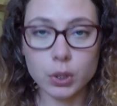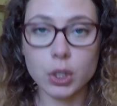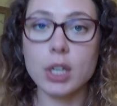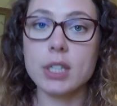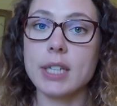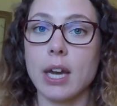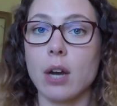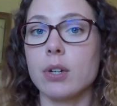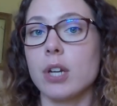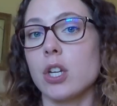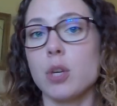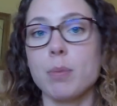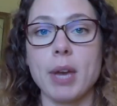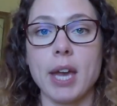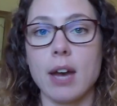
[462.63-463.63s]
could count and
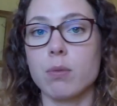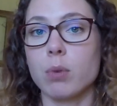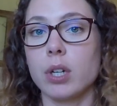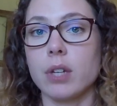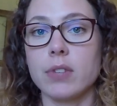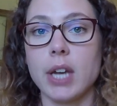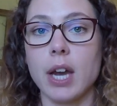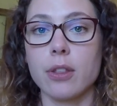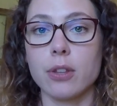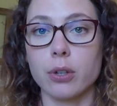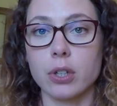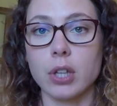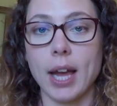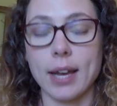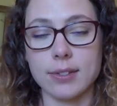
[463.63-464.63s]
you may have one of the other
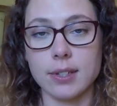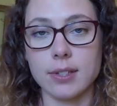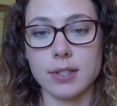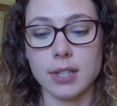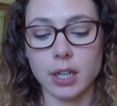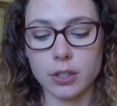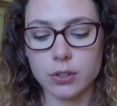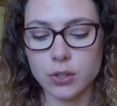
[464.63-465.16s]
classes there.